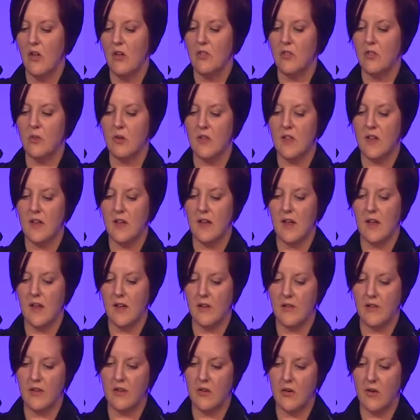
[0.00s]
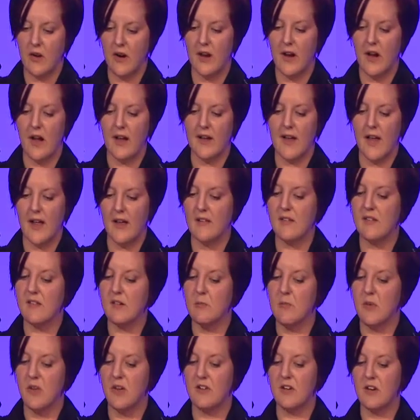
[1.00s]
Through the Illinois
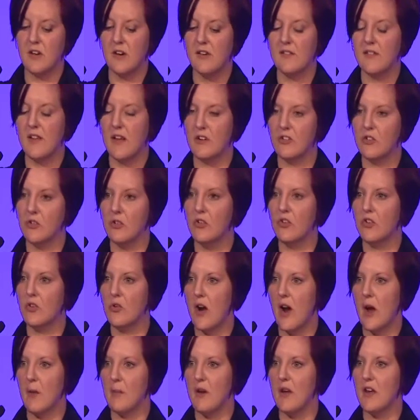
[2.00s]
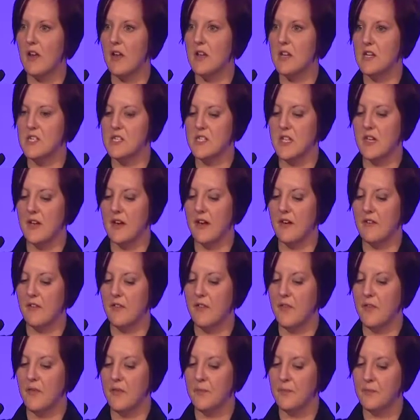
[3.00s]
Against Military Sexual Trauma Initiative,
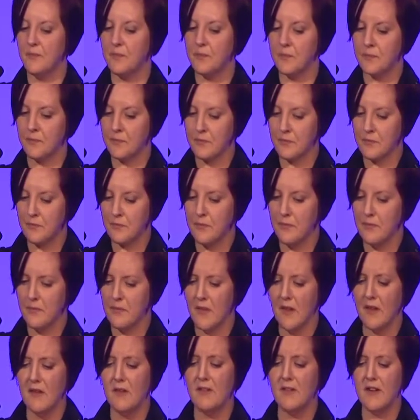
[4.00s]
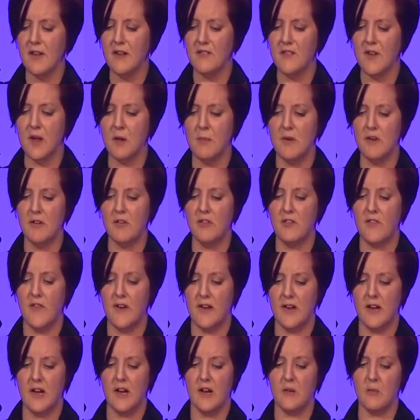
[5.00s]
CFW's
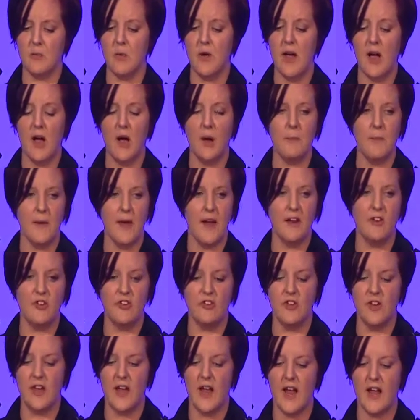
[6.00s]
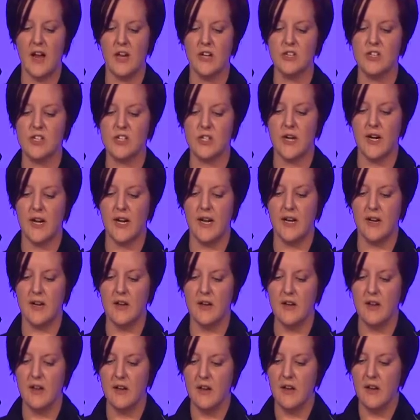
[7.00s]
funding will help HDA
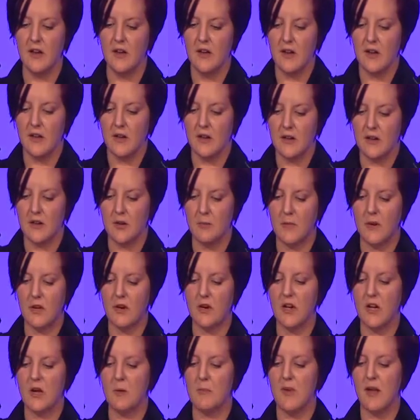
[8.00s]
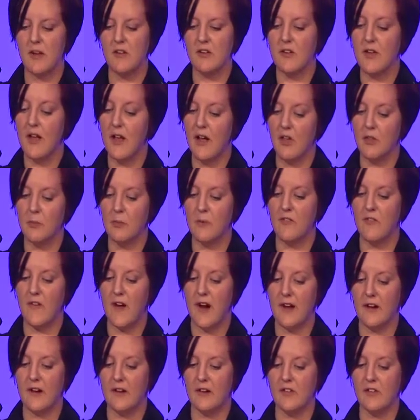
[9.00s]
train community mental health
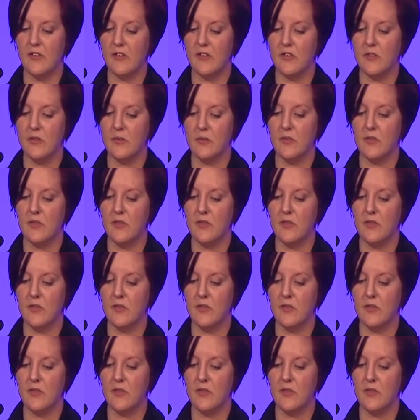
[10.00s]
providers.